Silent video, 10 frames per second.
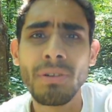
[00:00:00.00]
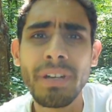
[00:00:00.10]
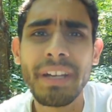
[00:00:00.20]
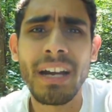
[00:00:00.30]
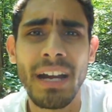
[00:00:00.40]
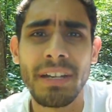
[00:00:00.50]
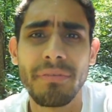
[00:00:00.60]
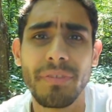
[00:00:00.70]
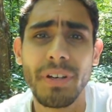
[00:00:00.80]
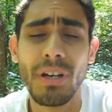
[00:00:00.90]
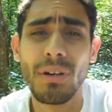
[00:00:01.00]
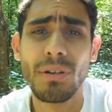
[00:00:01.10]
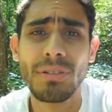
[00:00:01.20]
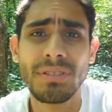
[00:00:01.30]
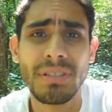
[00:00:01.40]
story kind of
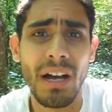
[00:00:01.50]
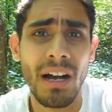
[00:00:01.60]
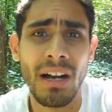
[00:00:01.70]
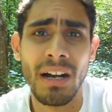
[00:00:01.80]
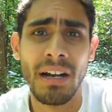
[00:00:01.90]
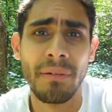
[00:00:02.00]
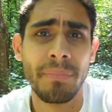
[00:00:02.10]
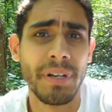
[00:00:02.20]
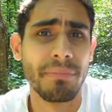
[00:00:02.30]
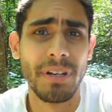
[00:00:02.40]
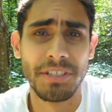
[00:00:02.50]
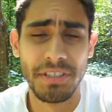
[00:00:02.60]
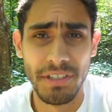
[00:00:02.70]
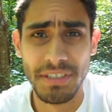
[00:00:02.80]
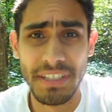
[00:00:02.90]
goes, pretty much
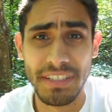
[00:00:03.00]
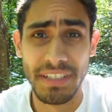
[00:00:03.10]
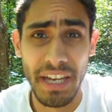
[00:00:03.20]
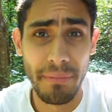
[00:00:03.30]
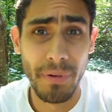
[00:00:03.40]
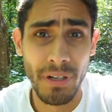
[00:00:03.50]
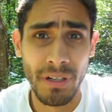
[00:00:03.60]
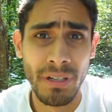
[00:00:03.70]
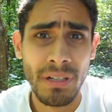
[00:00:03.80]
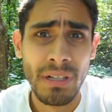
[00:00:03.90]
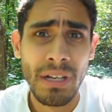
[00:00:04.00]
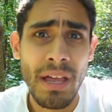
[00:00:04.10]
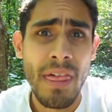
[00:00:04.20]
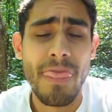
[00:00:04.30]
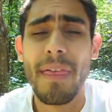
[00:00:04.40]
there's this neighbor
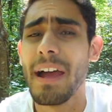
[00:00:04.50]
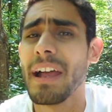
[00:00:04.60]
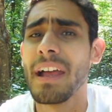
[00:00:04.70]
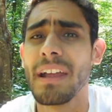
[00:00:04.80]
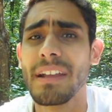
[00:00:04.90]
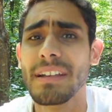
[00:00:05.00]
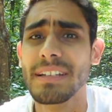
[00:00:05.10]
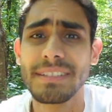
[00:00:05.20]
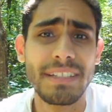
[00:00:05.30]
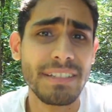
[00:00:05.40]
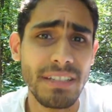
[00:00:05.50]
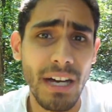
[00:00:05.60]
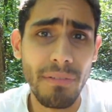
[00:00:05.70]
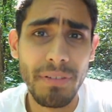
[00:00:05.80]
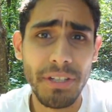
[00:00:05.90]
that is his
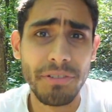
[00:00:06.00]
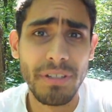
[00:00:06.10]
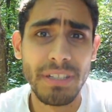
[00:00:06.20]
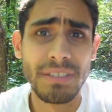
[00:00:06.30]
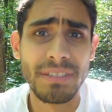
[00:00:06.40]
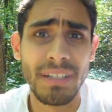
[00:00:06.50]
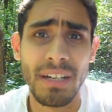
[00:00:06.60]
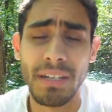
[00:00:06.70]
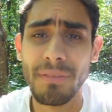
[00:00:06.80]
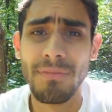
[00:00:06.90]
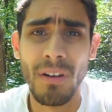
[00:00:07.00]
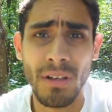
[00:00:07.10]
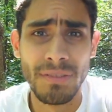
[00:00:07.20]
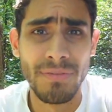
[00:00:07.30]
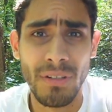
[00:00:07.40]
love interest. He
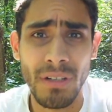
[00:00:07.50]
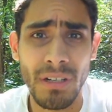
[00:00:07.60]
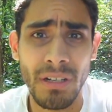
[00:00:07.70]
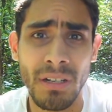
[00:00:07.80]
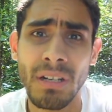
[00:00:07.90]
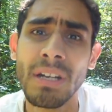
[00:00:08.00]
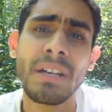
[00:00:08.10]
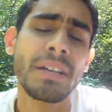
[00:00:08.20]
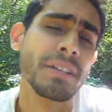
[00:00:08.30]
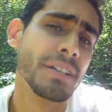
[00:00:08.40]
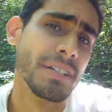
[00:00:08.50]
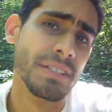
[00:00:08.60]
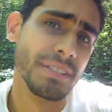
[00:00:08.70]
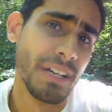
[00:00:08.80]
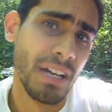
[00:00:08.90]
falls for her
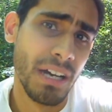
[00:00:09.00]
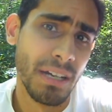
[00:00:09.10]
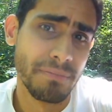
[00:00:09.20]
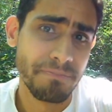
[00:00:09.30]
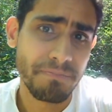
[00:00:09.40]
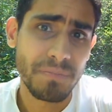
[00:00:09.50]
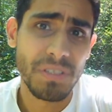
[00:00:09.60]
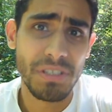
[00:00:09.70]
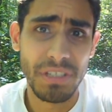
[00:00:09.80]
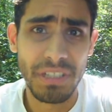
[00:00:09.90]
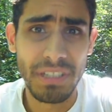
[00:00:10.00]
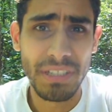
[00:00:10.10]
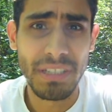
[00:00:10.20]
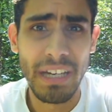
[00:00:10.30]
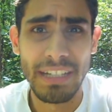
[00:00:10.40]
because
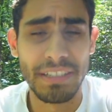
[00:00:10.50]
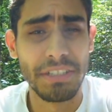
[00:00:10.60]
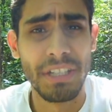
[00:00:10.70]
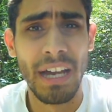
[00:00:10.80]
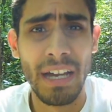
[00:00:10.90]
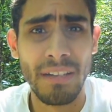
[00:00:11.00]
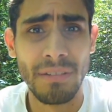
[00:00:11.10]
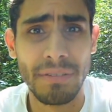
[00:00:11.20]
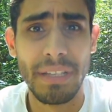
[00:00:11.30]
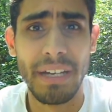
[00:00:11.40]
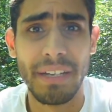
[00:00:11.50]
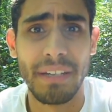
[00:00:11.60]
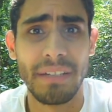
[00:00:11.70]
she has a child that